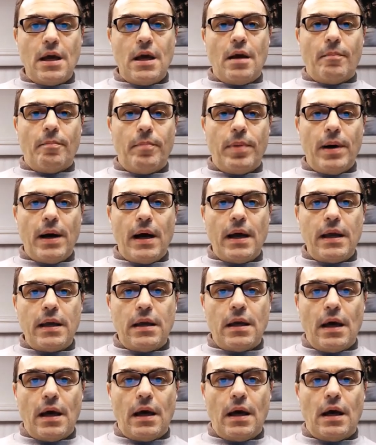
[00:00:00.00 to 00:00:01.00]
by
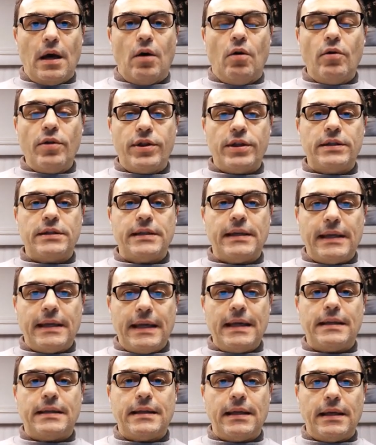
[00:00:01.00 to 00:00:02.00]

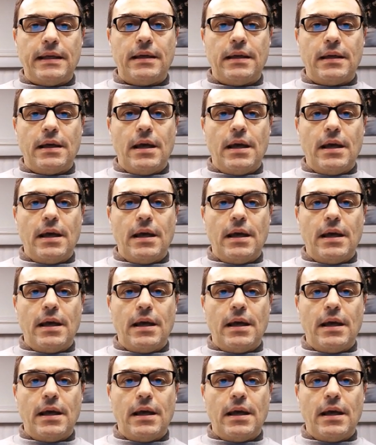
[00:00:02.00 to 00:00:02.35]
authenticating